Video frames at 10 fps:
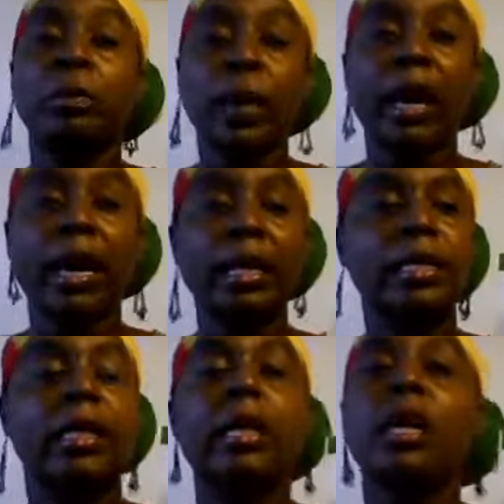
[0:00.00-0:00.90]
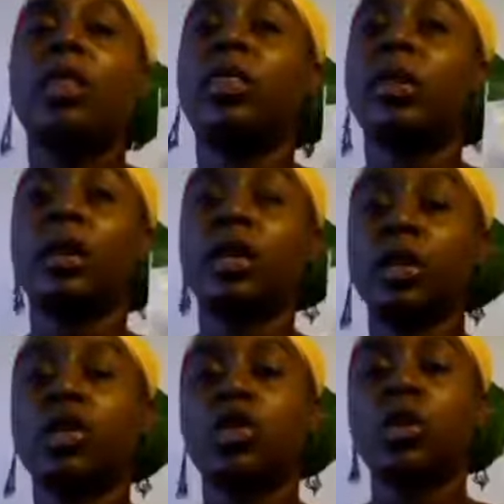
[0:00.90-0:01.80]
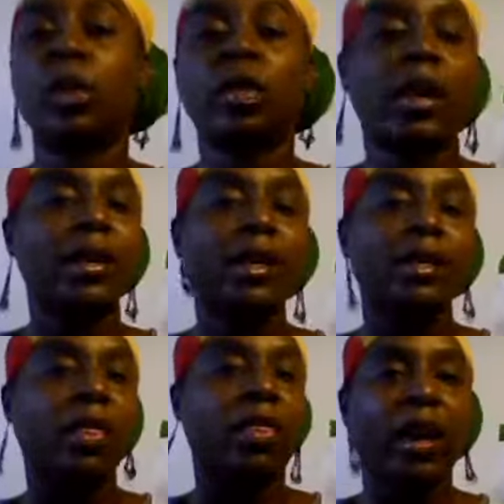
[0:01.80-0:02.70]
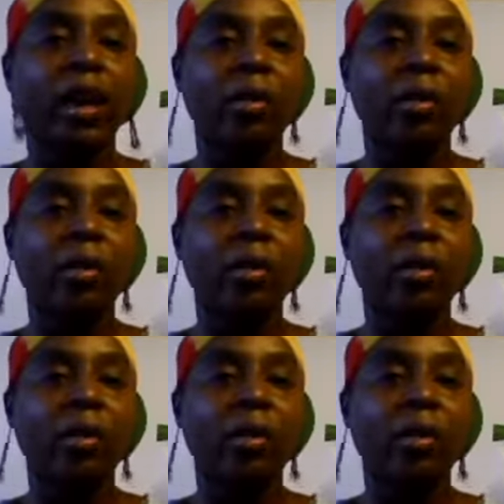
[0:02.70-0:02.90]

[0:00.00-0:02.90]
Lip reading: But the consumer that doesn't think